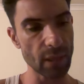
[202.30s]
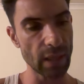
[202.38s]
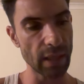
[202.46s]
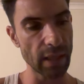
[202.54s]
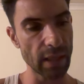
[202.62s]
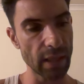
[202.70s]

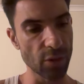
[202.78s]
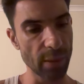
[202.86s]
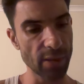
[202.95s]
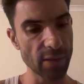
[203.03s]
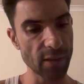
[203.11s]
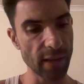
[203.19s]
It's
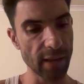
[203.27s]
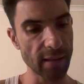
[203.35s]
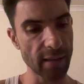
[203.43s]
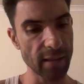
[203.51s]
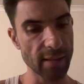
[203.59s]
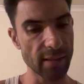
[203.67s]
almost like
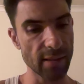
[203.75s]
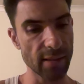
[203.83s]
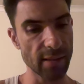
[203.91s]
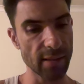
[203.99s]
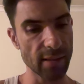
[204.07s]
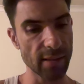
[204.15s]
there's
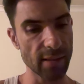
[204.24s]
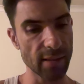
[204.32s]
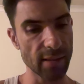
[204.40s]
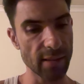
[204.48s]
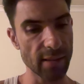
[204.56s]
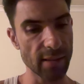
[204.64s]
this
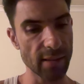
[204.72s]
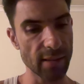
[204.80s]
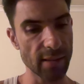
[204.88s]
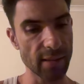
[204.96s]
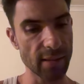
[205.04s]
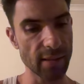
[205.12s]

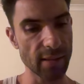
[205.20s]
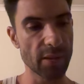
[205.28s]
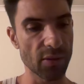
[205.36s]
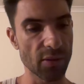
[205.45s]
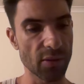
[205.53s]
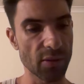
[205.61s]
substance or
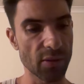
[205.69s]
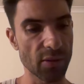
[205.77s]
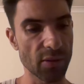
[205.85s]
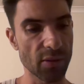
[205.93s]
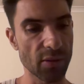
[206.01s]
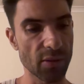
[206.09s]
this
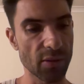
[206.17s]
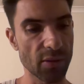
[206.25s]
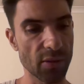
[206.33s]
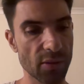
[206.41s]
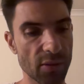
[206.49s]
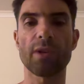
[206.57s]
idea or
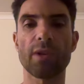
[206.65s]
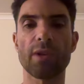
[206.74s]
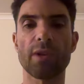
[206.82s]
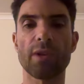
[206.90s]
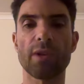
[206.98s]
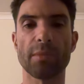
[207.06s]
this
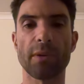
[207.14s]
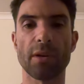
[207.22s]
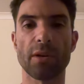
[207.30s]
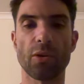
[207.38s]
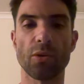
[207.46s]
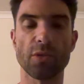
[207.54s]
dream
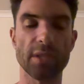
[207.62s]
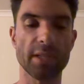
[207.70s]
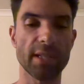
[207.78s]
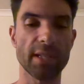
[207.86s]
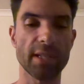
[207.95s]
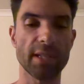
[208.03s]
called
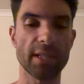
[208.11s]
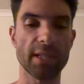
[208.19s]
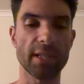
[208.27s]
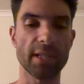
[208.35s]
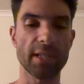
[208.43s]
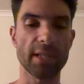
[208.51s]

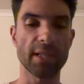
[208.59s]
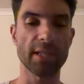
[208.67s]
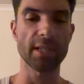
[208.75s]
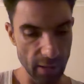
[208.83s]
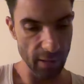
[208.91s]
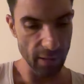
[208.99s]
addiction
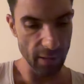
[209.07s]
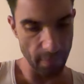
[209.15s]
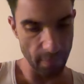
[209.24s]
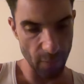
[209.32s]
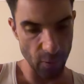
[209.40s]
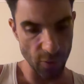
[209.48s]

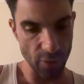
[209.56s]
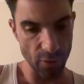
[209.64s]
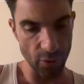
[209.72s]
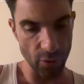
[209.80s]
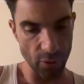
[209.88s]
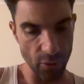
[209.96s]
or,
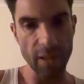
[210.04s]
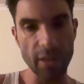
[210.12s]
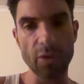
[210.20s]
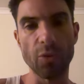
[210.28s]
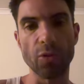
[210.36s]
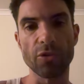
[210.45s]
or thing
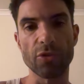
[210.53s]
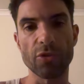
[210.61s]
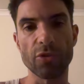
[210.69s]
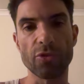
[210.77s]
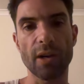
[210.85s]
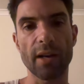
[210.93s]
called a
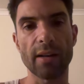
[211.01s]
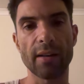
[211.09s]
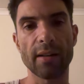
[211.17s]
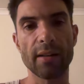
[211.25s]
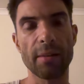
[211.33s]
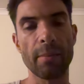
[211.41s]
drug
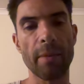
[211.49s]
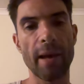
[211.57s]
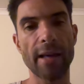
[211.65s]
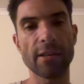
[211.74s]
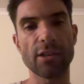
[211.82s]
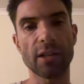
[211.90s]
that
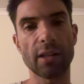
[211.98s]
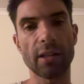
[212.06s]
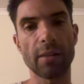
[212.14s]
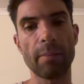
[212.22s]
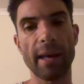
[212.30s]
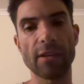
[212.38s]

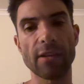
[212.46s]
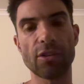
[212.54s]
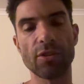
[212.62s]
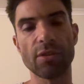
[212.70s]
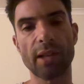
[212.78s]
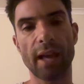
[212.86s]
magically makes
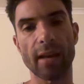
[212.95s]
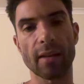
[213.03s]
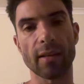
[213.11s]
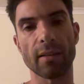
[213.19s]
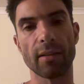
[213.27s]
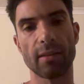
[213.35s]
you take it.